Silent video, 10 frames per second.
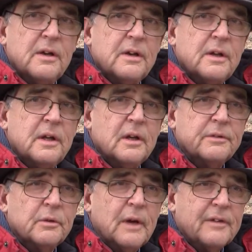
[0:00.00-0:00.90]

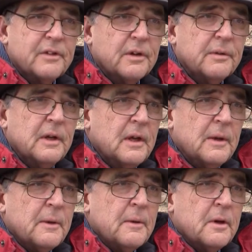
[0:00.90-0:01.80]
to have to
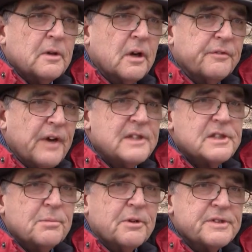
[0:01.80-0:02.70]
cook
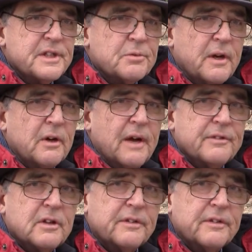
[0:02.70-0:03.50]
vegetables this way. You don't have to cook